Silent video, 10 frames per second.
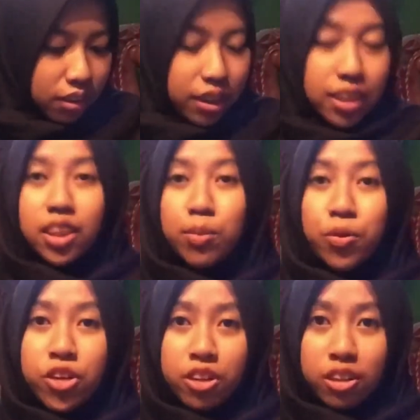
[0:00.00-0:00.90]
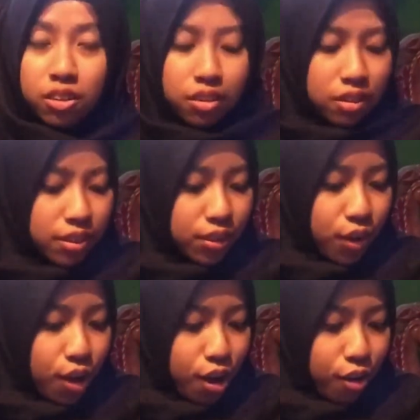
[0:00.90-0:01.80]
Testimonial letters
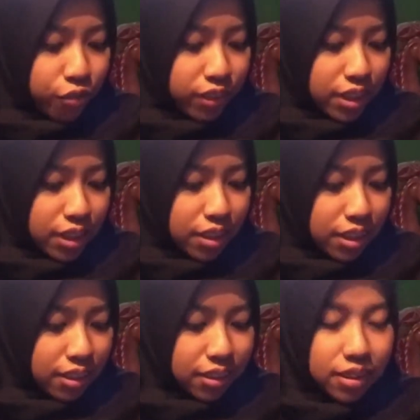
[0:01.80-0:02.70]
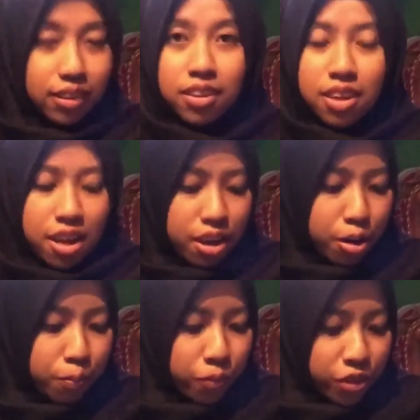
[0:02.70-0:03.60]
often assert that an
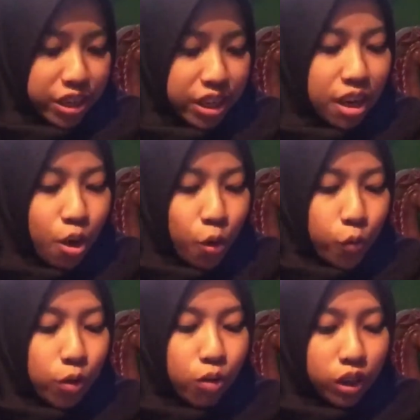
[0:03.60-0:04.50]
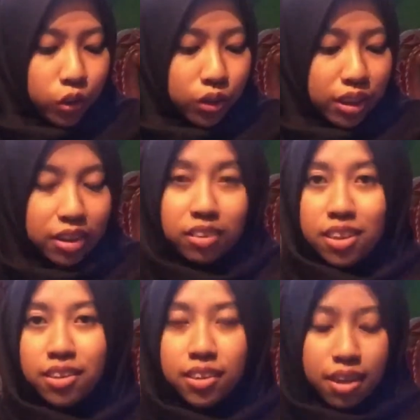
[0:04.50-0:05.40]
employee will work to a
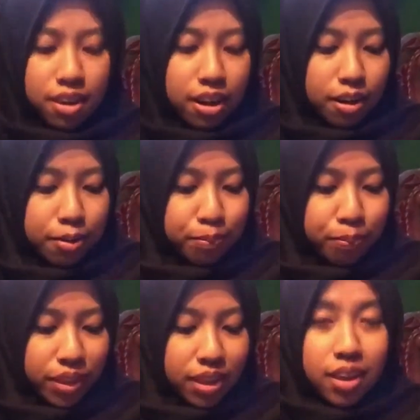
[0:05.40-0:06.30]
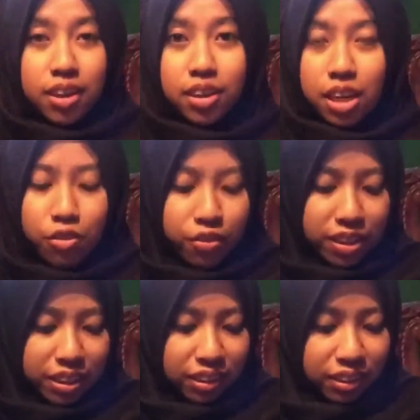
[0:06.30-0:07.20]
certain standard. A
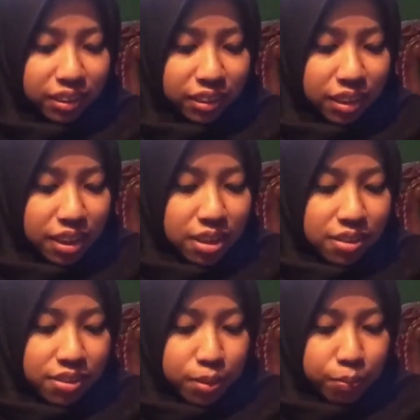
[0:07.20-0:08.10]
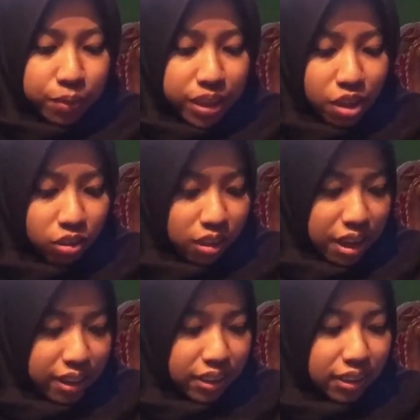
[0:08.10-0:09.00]
reference simply
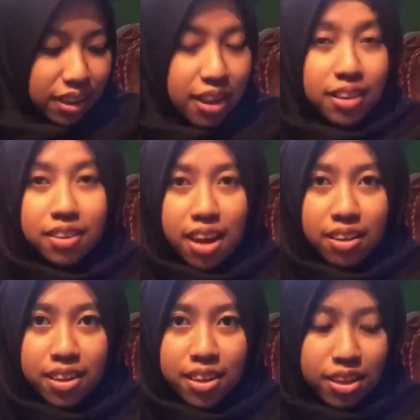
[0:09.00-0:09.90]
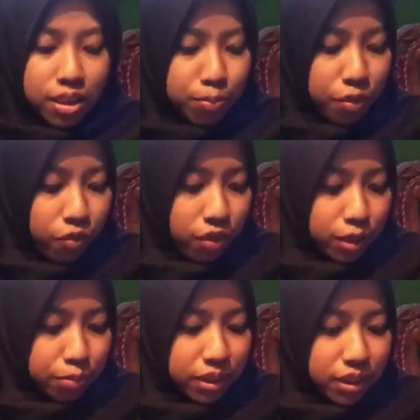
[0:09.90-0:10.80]
outlines that he did
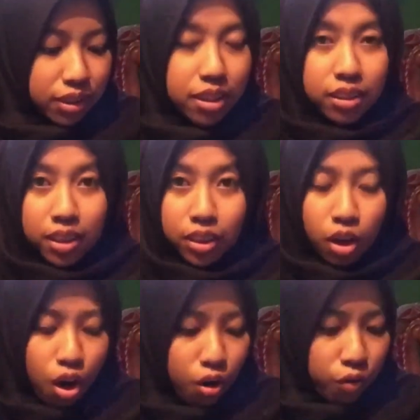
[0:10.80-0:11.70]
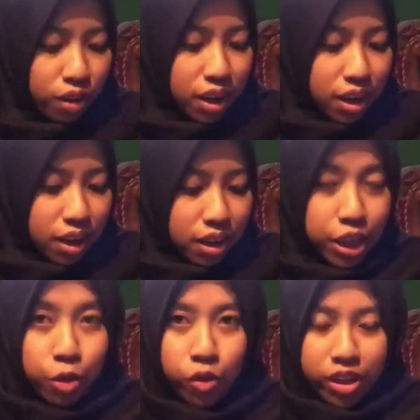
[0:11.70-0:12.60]
perform the duties of
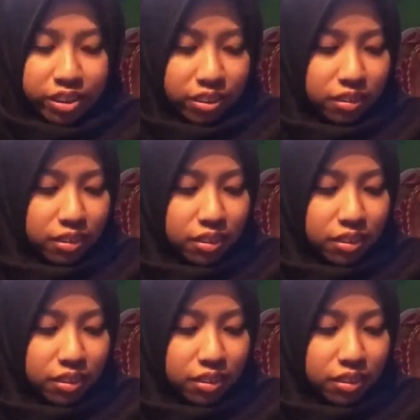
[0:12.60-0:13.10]
required.